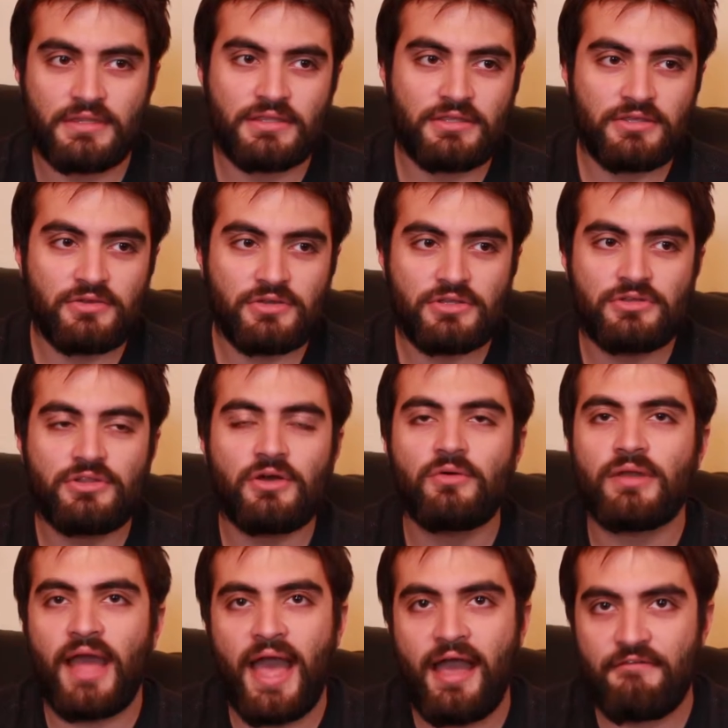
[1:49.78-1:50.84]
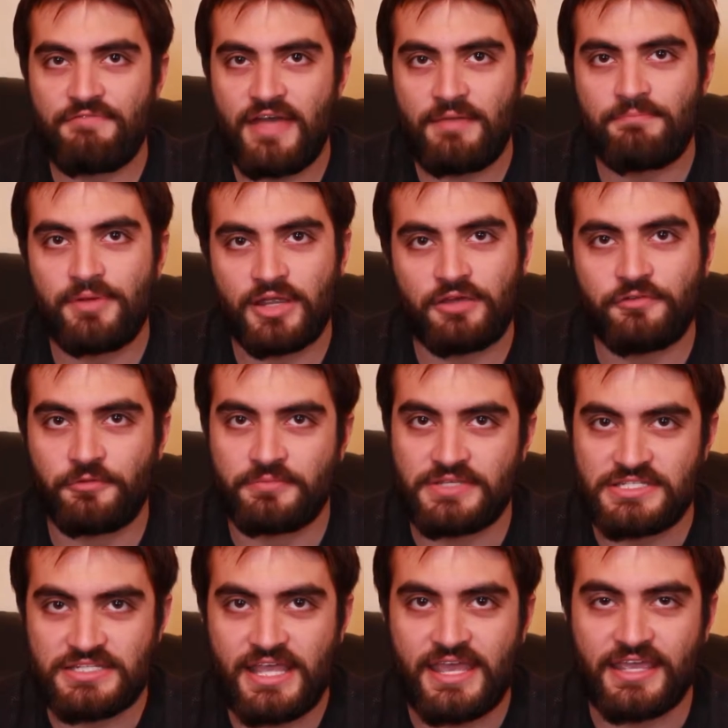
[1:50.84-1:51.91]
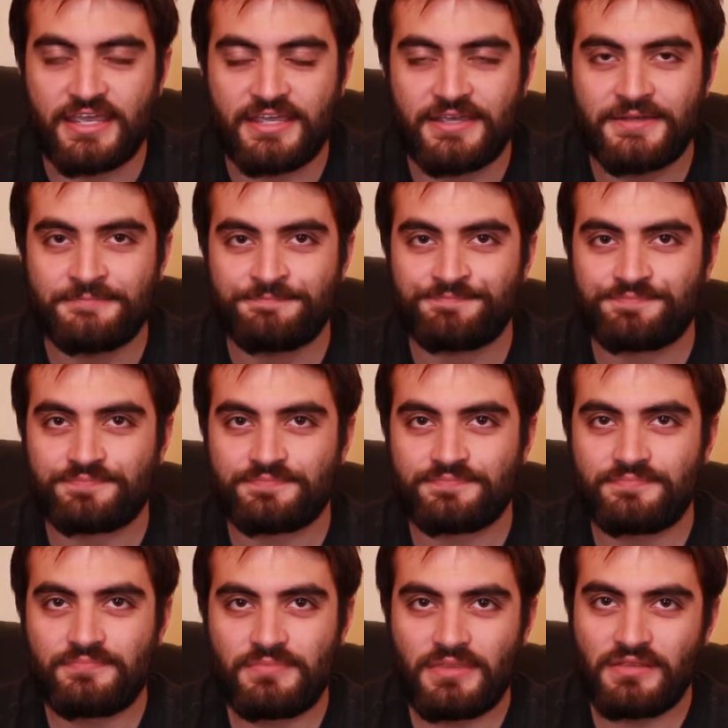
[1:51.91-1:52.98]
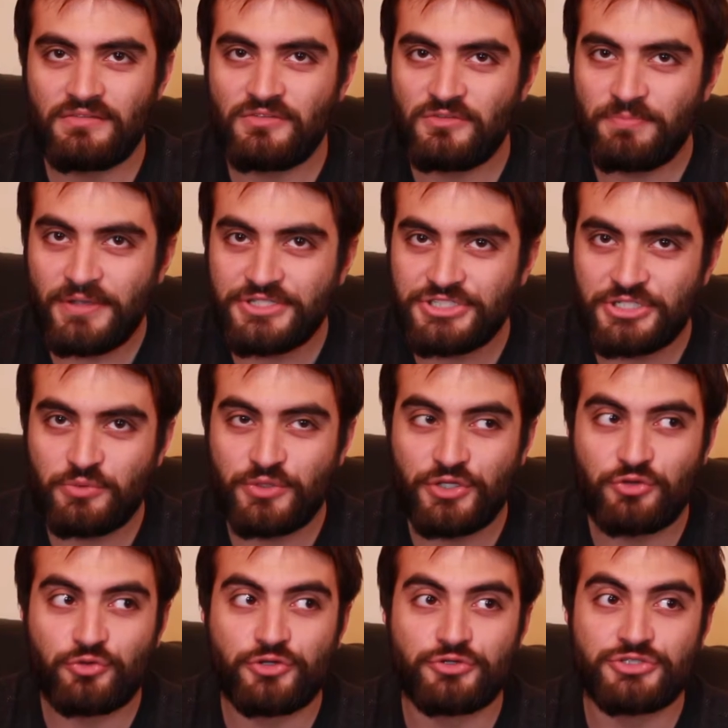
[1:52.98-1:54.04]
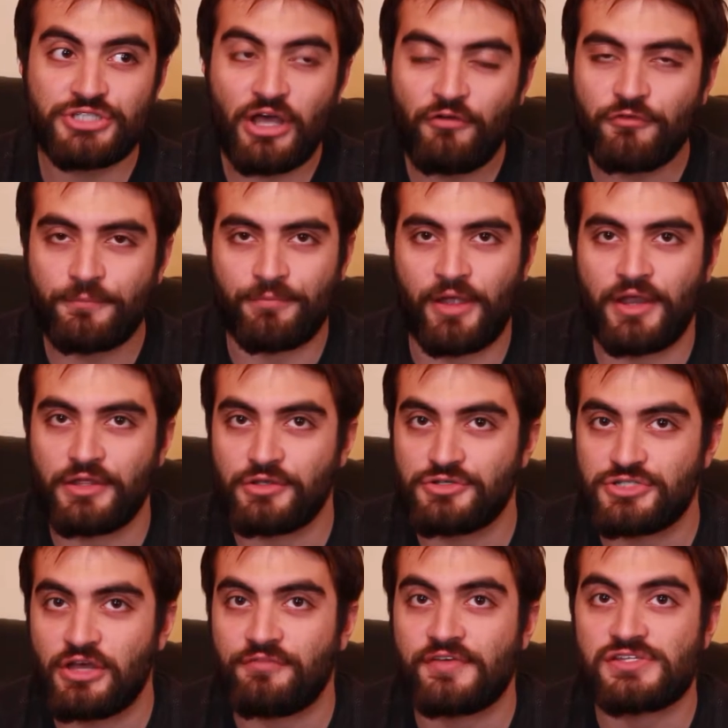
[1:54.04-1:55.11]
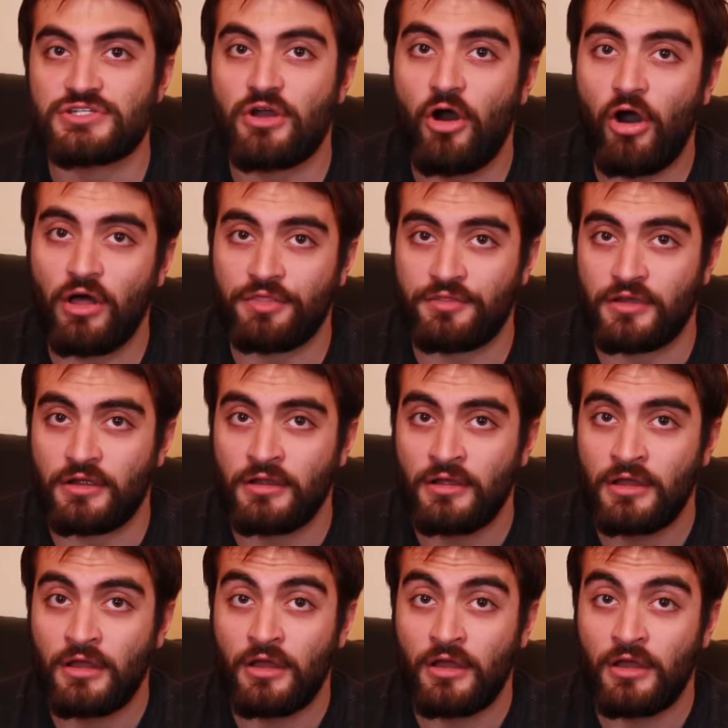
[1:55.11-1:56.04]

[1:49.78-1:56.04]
you don't have that big of a mistake, especially when you yourself are branding yourself as an author.